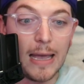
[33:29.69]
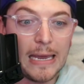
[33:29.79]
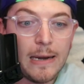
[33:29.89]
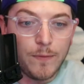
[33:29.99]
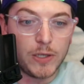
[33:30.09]

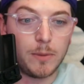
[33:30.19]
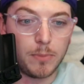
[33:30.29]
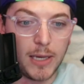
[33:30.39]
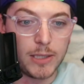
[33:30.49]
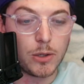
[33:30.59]
inefficient
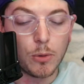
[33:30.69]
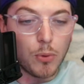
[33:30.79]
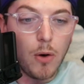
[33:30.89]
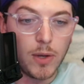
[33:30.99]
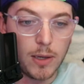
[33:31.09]
plays that are
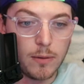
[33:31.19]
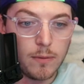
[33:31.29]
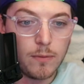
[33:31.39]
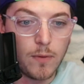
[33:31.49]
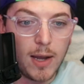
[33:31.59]
broken,
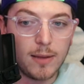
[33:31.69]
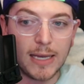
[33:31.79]
right?